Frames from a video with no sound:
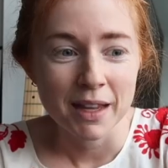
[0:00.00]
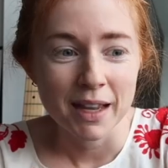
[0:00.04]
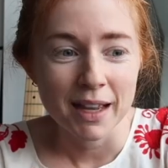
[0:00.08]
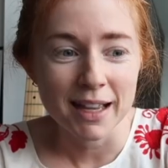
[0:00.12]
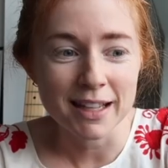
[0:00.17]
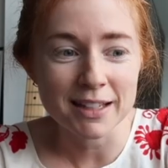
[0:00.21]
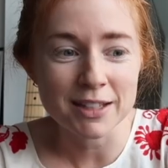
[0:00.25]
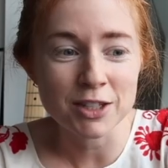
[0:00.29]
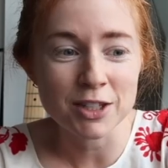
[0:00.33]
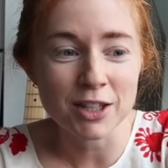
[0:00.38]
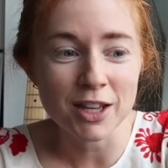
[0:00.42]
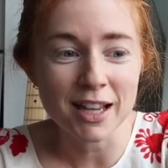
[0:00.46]

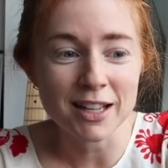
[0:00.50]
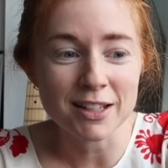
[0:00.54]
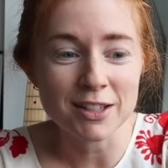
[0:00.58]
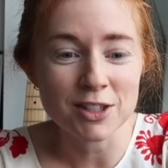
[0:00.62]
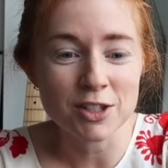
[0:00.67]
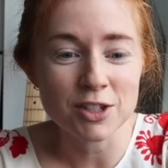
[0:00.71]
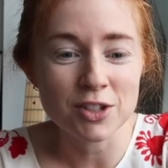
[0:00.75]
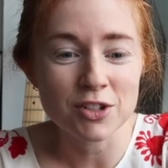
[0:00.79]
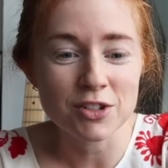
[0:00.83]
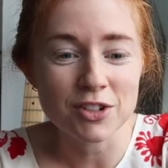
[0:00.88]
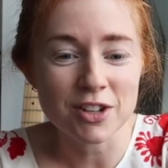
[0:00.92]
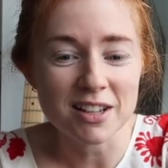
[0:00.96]

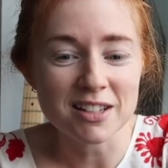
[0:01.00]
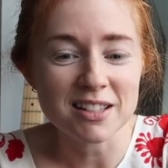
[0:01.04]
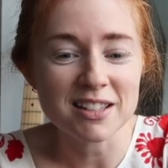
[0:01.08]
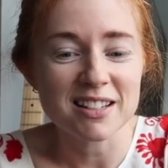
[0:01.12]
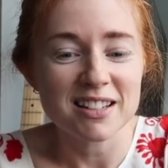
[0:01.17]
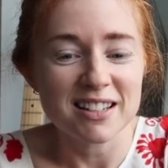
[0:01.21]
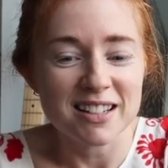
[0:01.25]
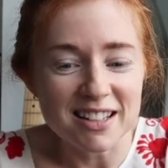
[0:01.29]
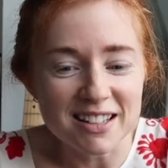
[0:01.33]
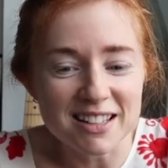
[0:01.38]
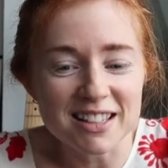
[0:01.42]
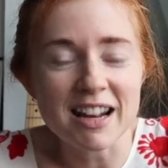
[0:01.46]

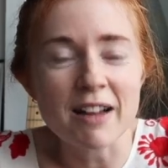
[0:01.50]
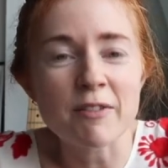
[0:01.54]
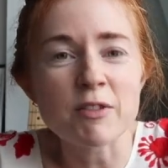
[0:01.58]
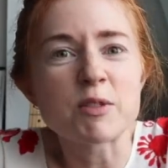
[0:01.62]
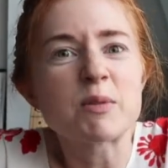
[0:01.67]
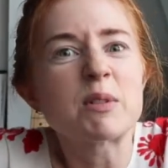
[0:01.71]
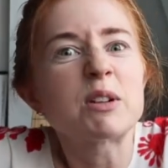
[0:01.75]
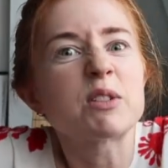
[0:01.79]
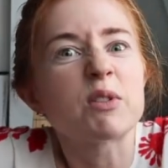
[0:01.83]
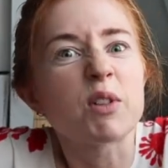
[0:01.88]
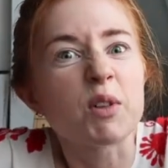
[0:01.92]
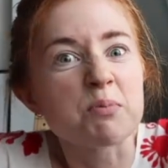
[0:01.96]
doesn't have as
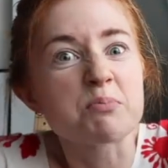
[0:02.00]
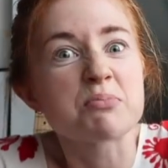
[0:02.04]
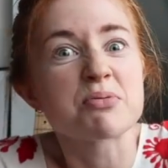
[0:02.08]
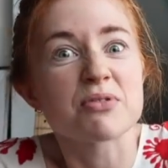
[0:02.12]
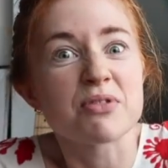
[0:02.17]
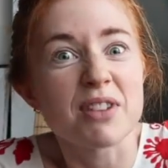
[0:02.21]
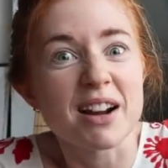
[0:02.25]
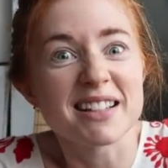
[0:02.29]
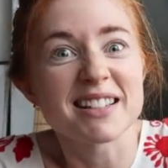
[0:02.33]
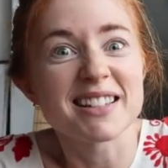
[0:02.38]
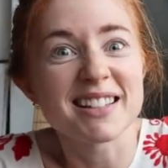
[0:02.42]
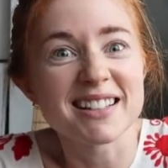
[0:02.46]
much of a
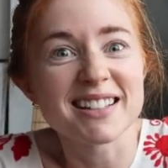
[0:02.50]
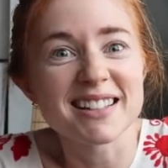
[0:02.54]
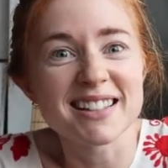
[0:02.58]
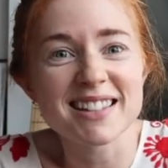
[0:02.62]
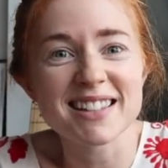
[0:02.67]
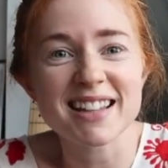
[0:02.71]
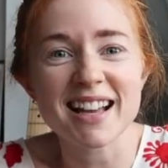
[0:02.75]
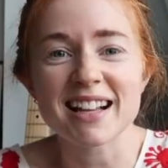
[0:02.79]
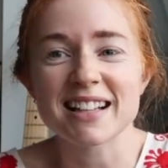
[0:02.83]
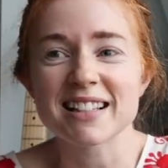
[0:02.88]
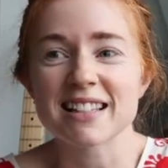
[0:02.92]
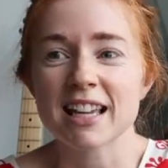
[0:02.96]
presence
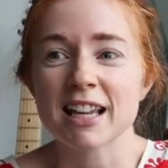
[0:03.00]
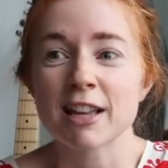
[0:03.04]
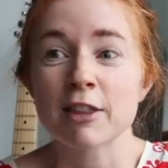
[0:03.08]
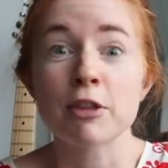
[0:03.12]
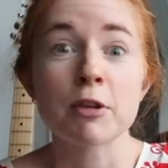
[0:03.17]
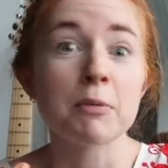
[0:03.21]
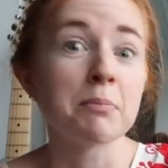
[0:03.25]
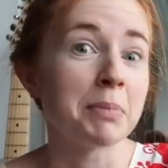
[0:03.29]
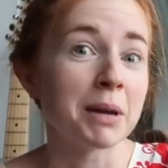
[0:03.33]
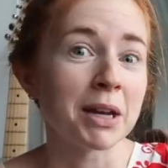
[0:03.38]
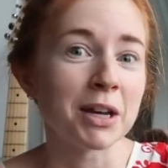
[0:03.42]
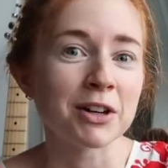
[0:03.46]
as like
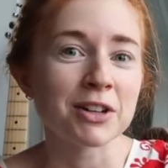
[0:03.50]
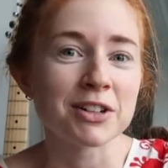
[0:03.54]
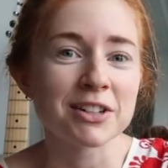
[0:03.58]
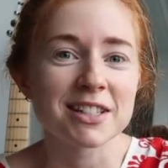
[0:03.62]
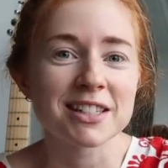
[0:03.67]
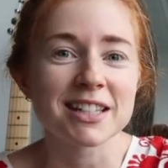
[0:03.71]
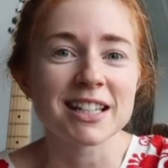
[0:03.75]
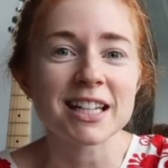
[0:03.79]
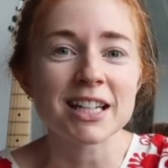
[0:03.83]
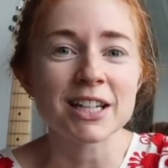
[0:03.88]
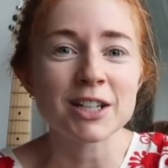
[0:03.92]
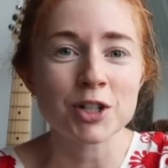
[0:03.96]
the bigger
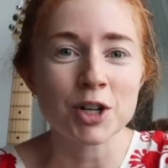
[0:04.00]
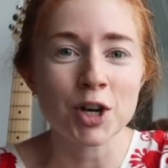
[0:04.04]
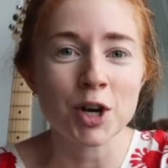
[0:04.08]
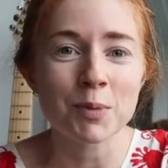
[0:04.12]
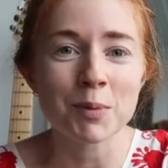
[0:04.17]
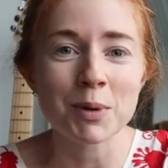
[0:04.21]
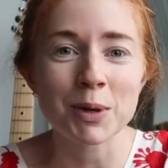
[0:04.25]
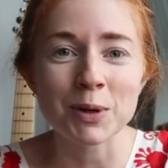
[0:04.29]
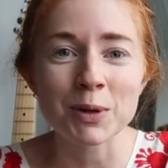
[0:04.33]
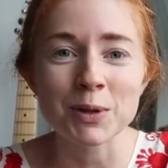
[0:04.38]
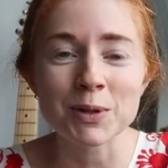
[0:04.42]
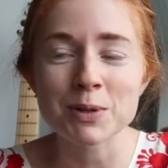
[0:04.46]
city
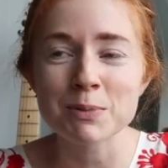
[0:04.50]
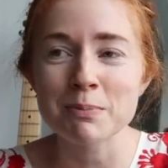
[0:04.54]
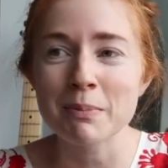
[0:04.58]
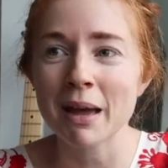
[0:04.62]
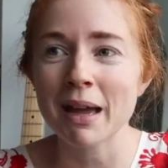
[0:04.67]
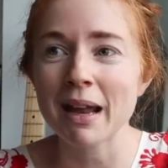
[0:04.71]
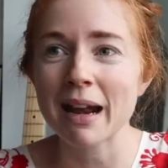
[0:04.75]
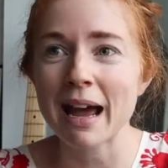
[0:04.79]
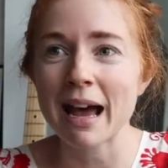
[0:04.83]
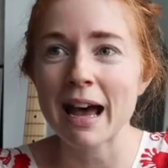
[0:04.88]
terminals might